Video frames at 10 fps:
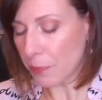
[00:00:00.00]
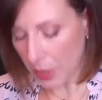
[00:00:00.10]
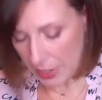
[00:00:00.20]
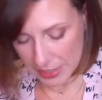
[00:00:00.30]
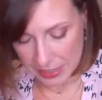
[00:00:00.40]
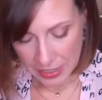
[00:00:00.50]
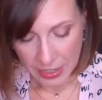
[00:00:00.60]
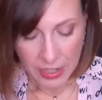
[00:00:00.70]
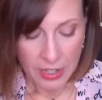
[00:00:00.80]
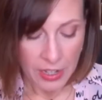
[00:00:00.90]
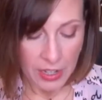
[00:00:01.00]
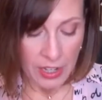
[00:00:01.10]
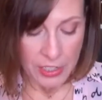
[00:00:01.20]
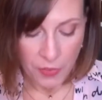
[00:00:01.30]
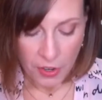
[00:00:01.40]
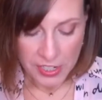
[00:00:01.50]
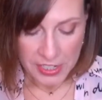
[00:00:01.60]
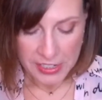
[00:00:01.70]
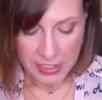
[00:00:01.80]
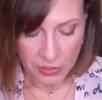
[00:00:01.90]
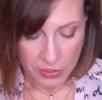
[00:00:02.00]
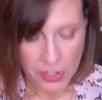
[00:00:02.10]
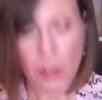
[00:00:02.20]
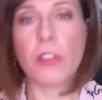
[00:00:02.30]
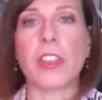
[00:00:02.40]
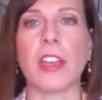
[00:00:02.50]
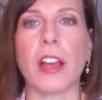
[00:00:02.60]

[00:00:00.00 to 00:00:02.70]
But as far as concealers go, the